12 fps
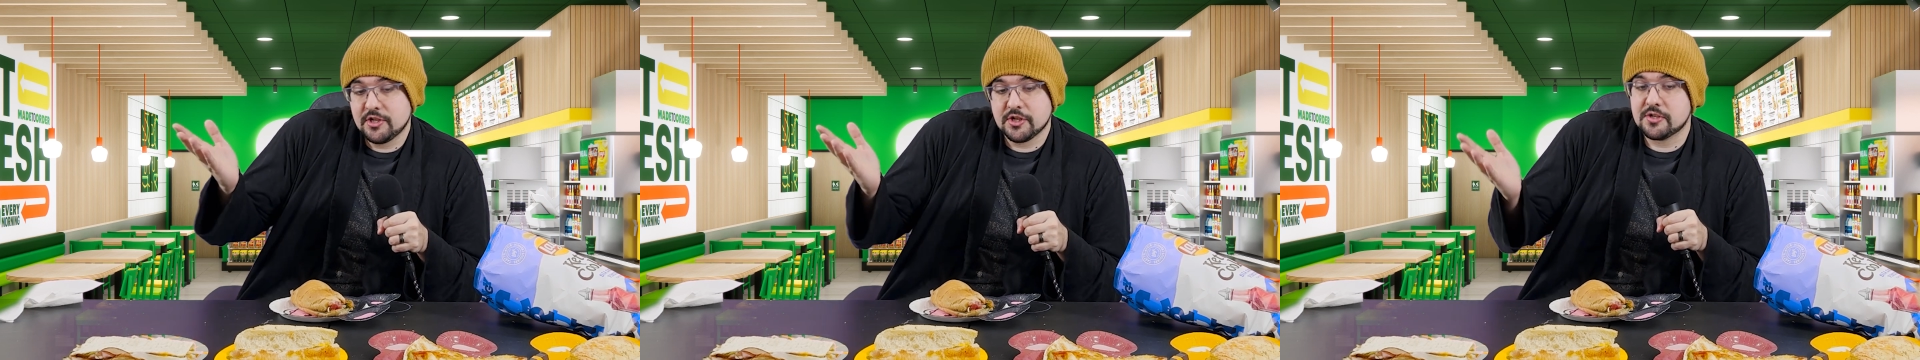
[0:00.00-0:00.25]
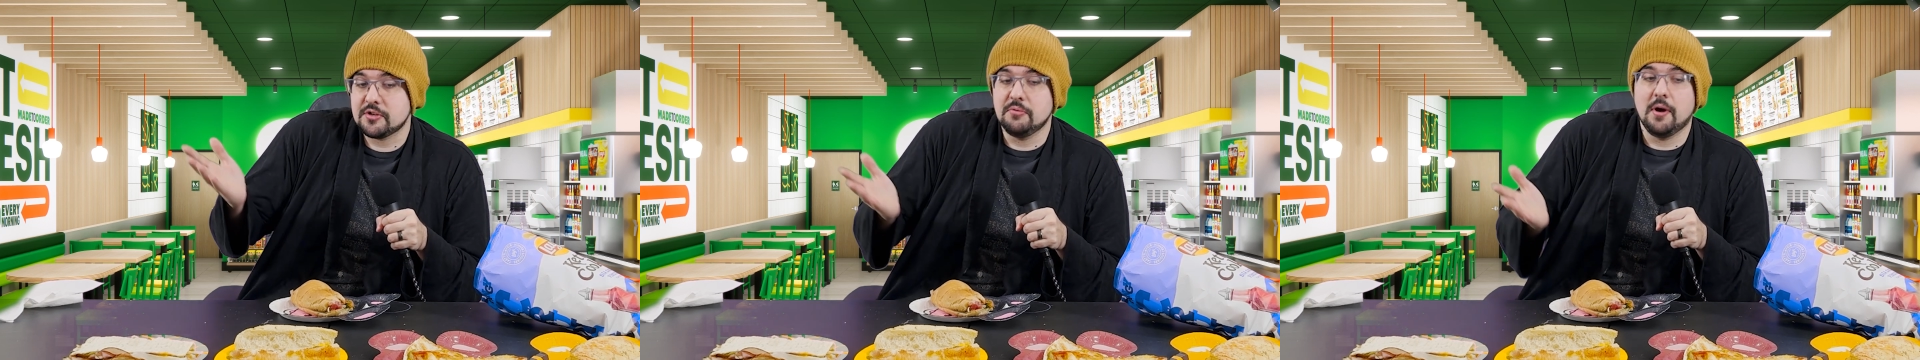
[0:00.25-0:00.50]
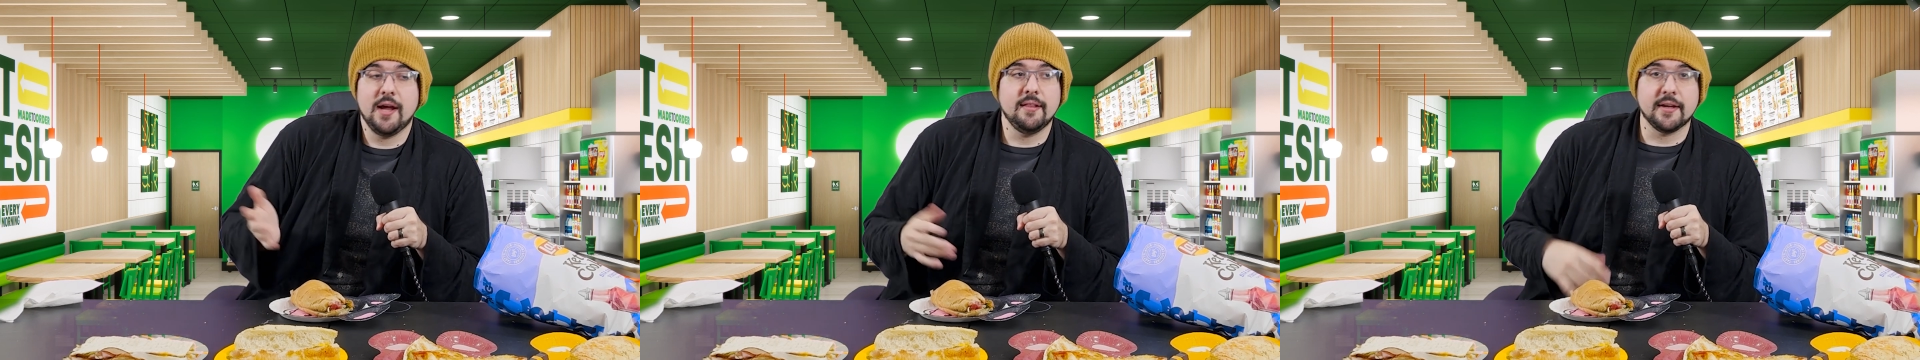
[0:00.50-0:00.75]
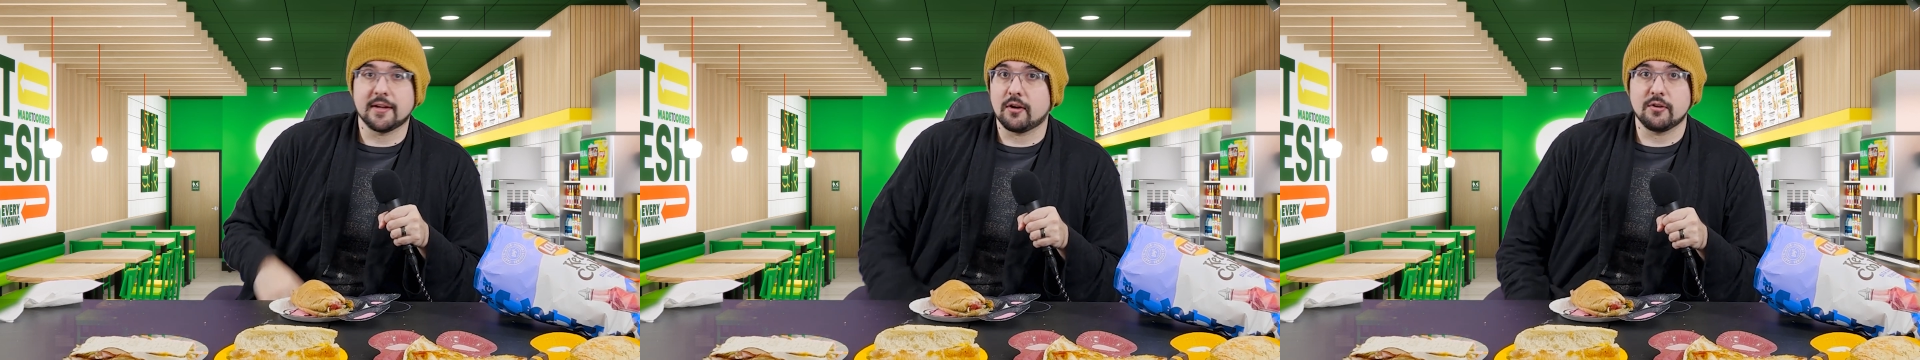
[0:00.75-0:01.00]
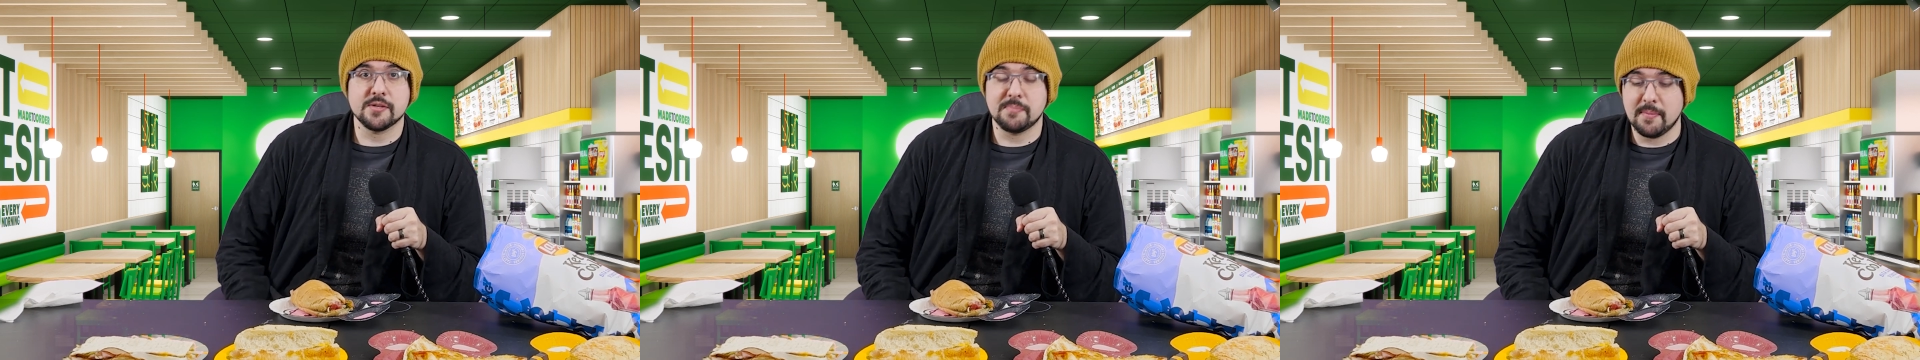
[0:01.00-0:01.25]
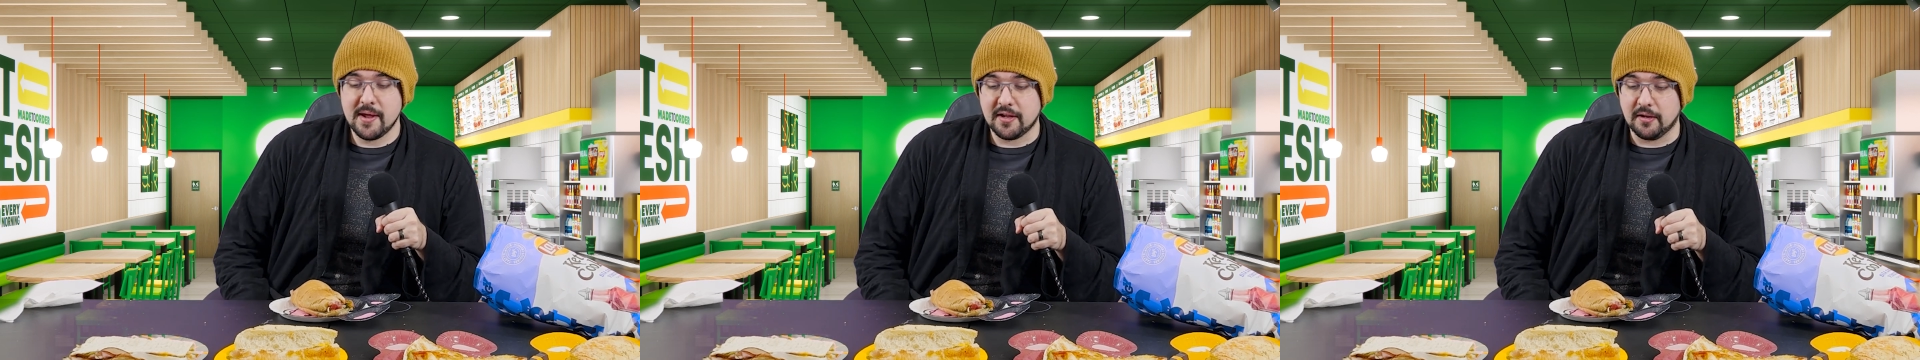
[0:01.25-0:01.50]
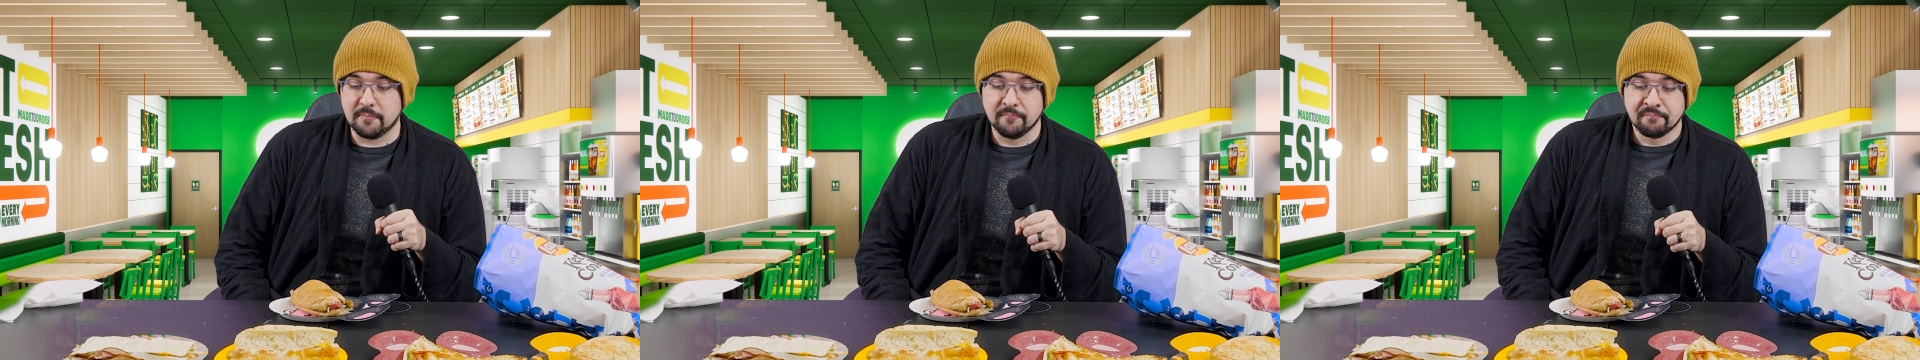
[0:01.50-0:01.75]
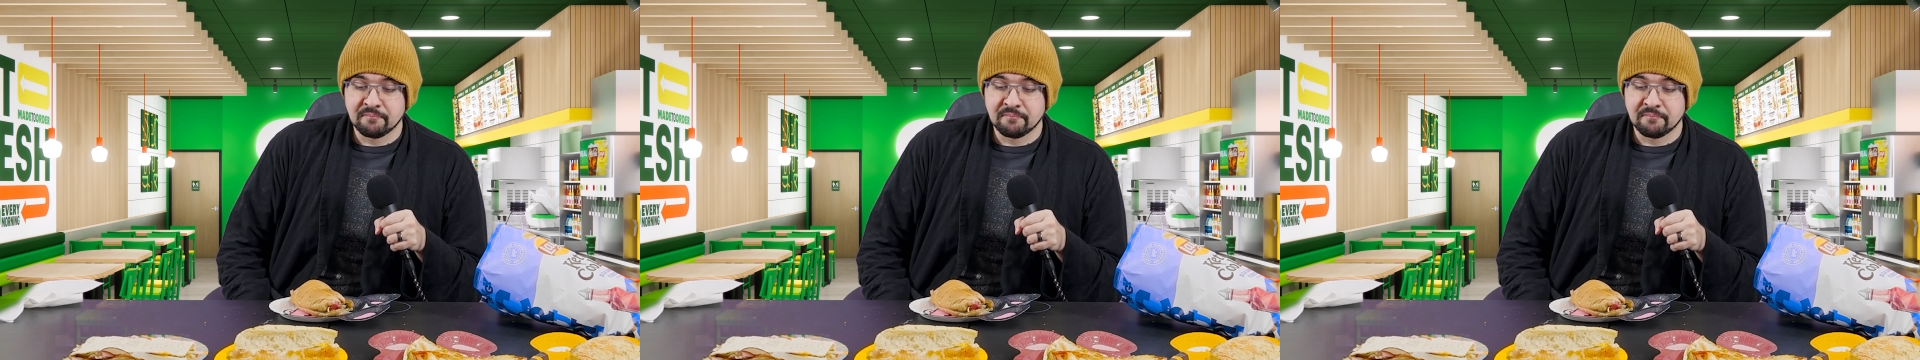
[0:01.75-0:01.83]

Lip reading: just do. I like a crispy bacon.